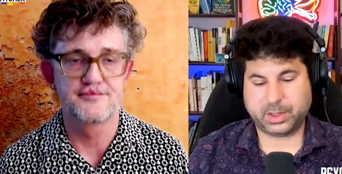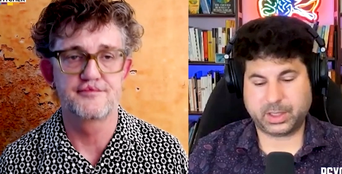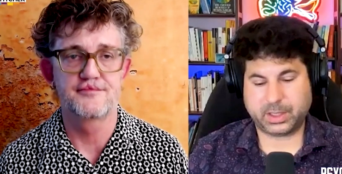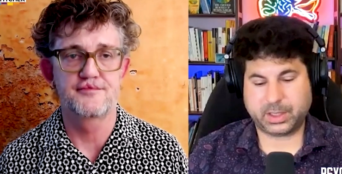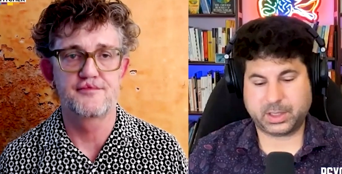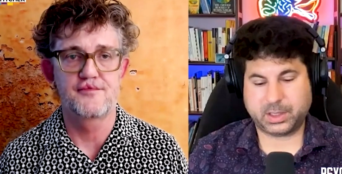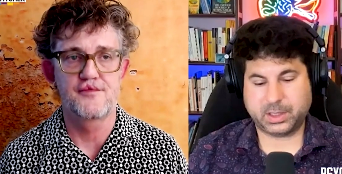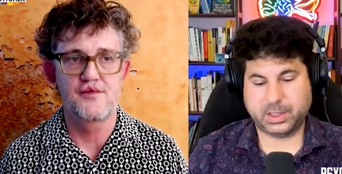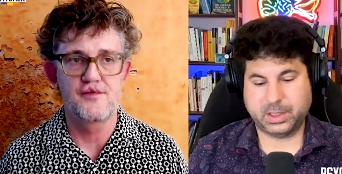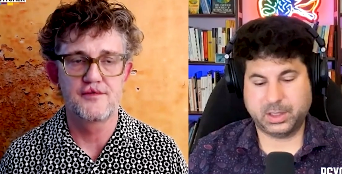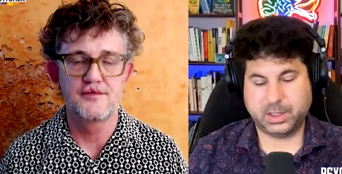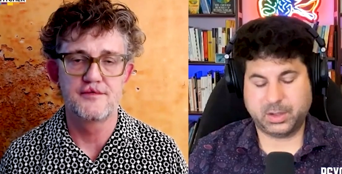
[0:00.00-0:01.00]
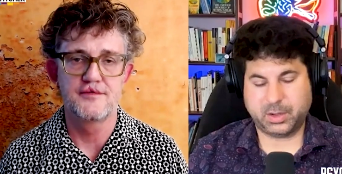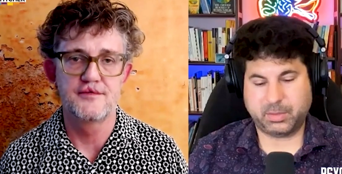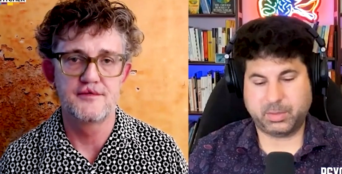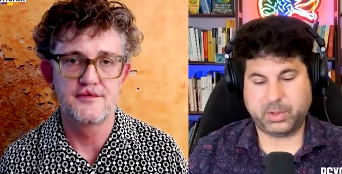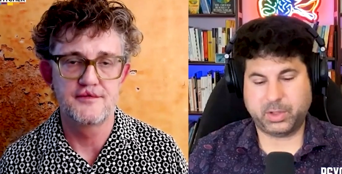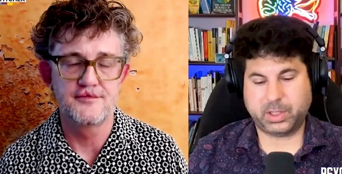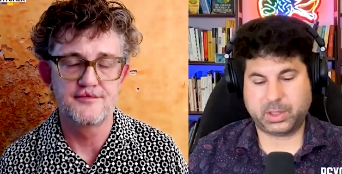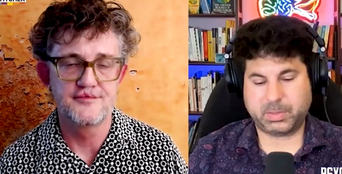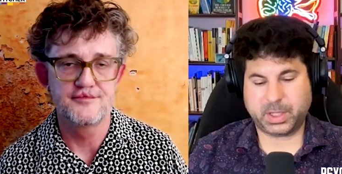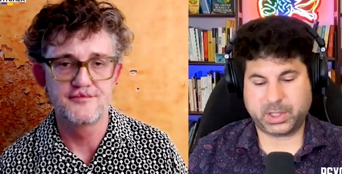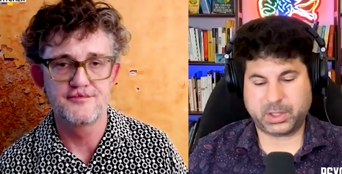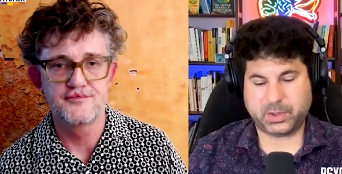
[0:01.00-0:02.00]
Speaker 1: gets at the harmonious
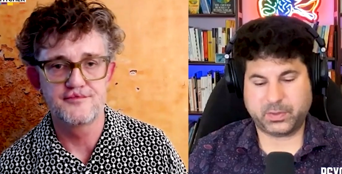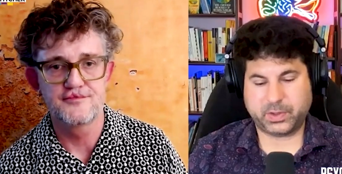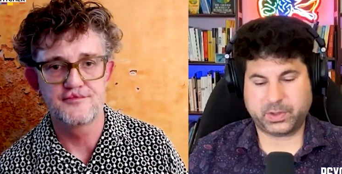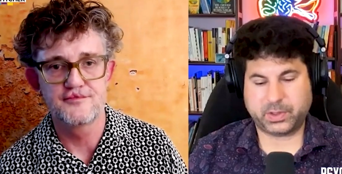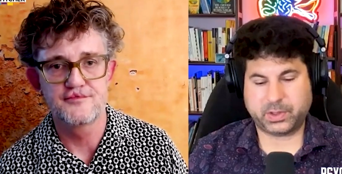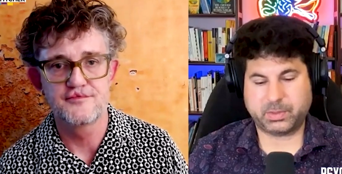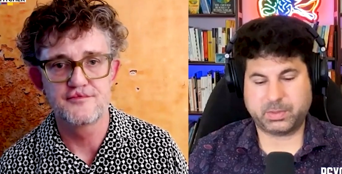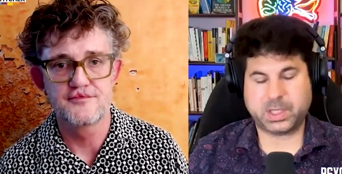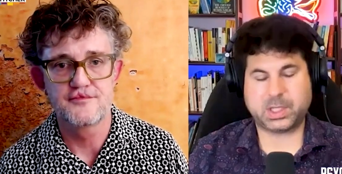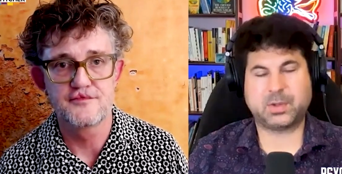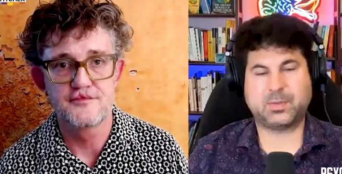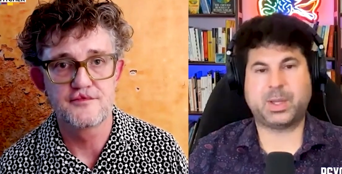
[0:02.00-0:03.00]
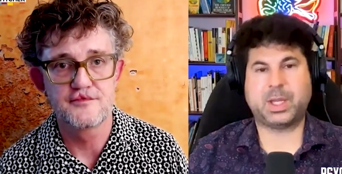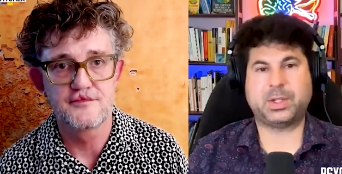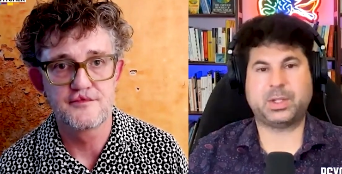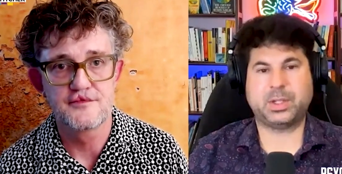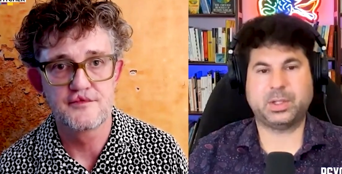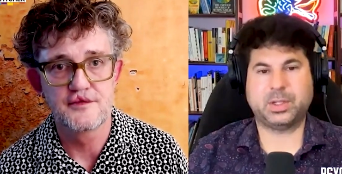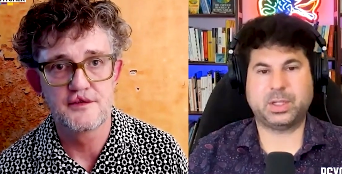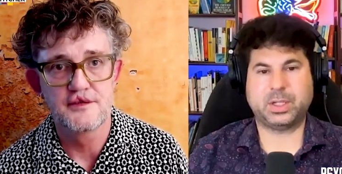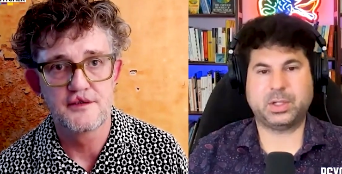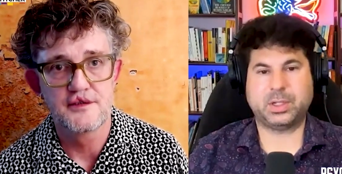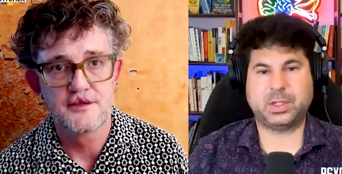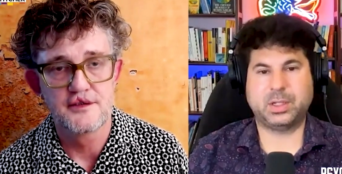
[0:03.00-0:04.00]
passion versus obsessive passion
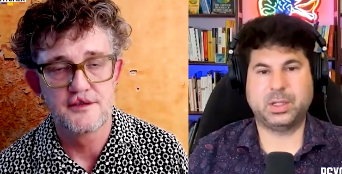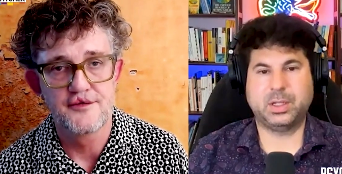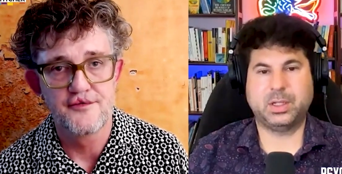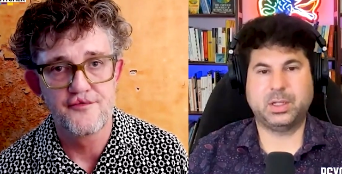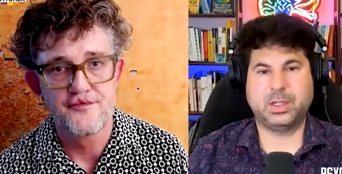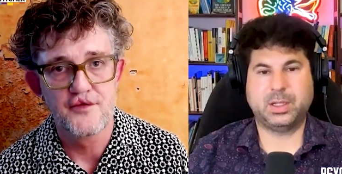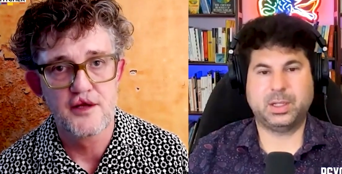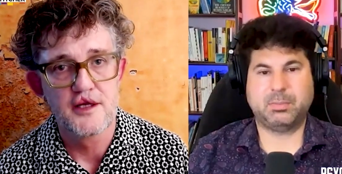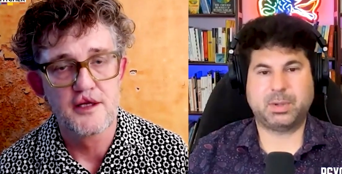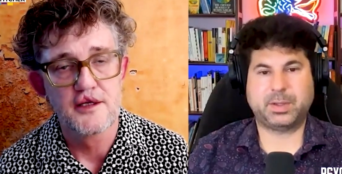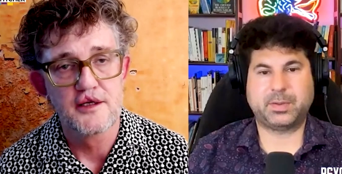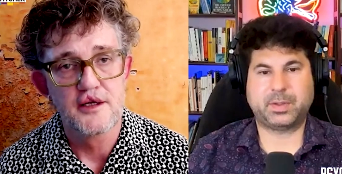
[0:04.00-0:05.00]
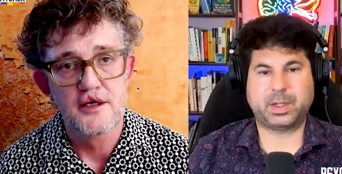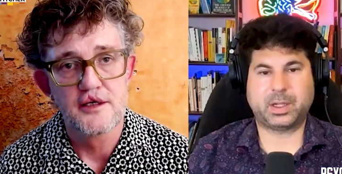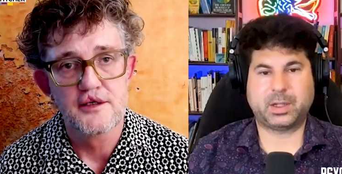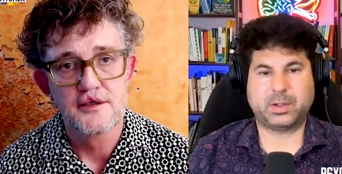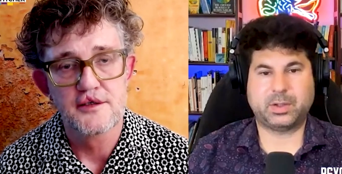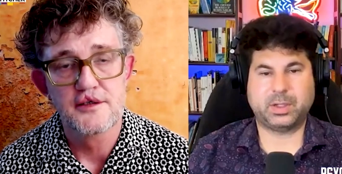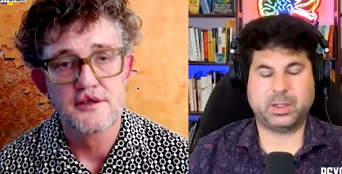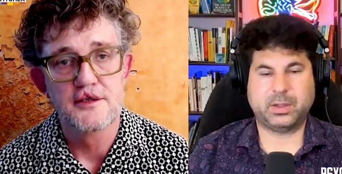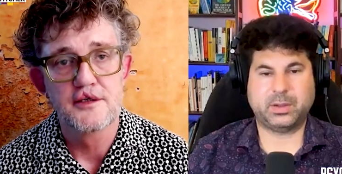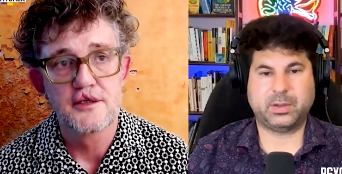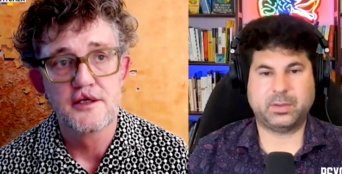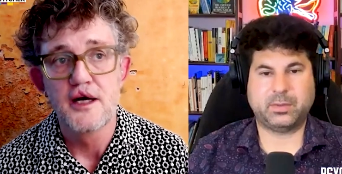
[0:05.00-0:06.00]
distinction in positive psychology and
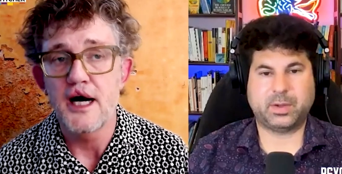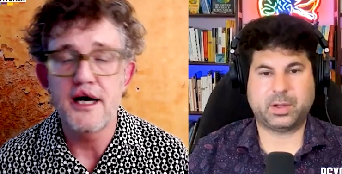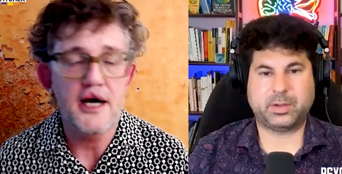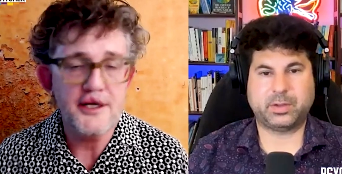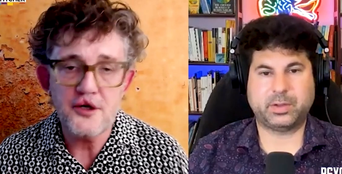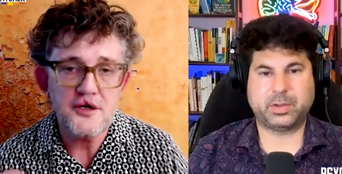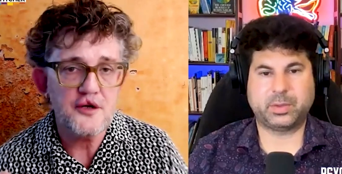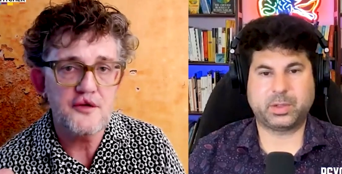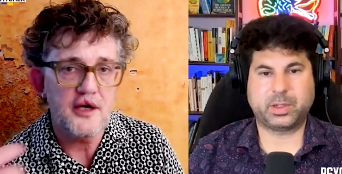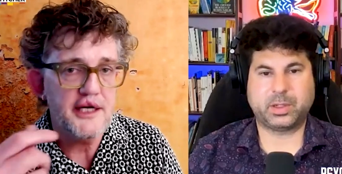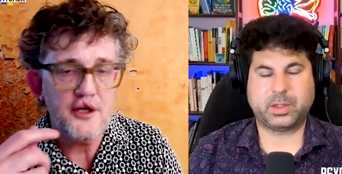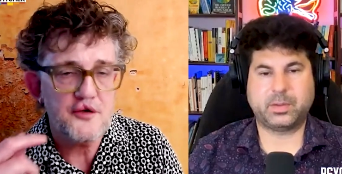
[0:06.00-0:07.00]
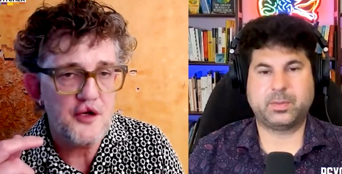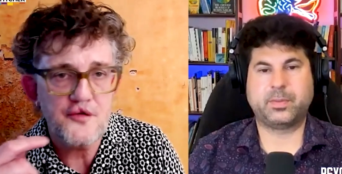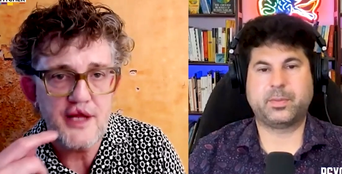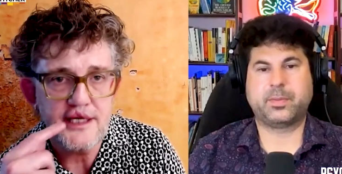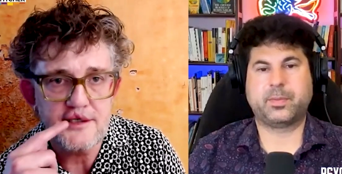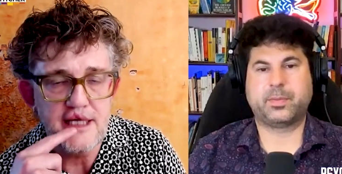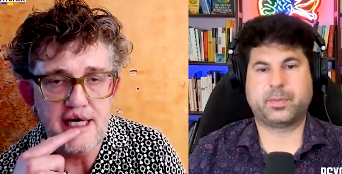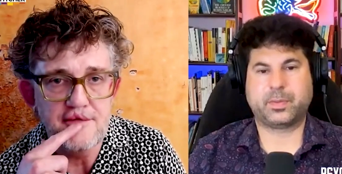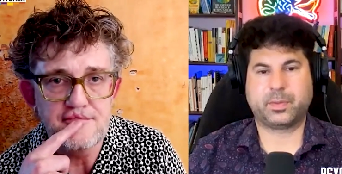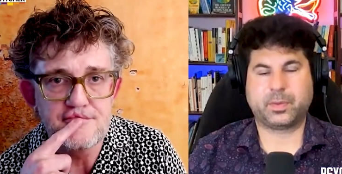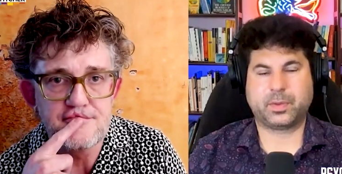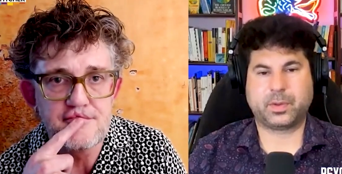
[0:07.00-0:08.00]
Speaker 2: Vollerin's work. I don't know
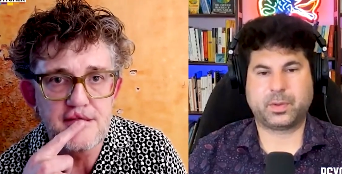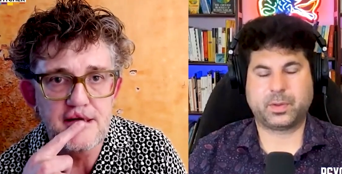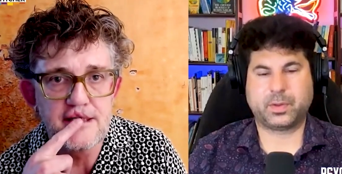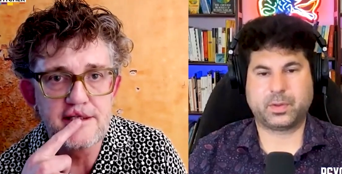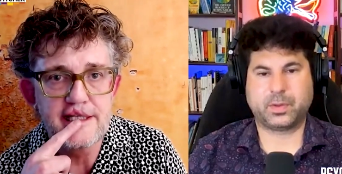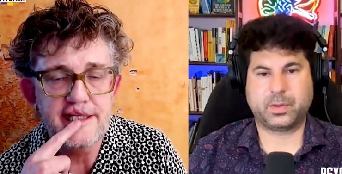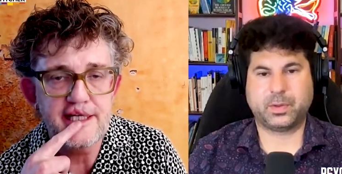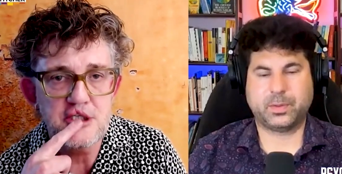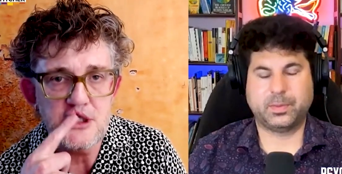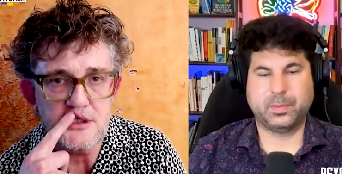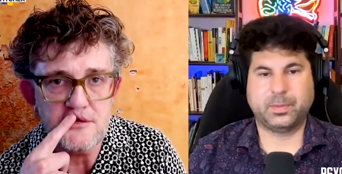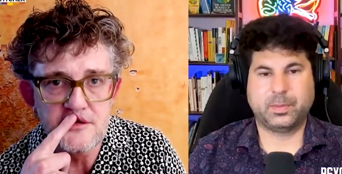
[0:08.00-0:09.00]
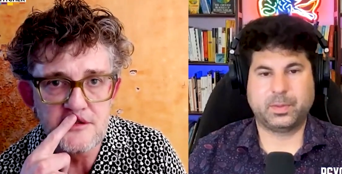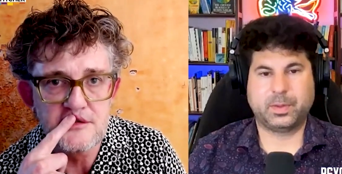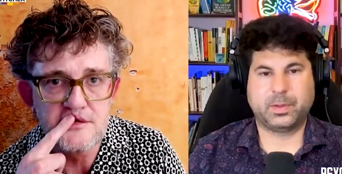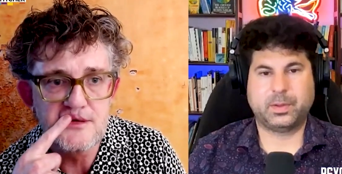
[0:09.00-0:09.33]
that distinction.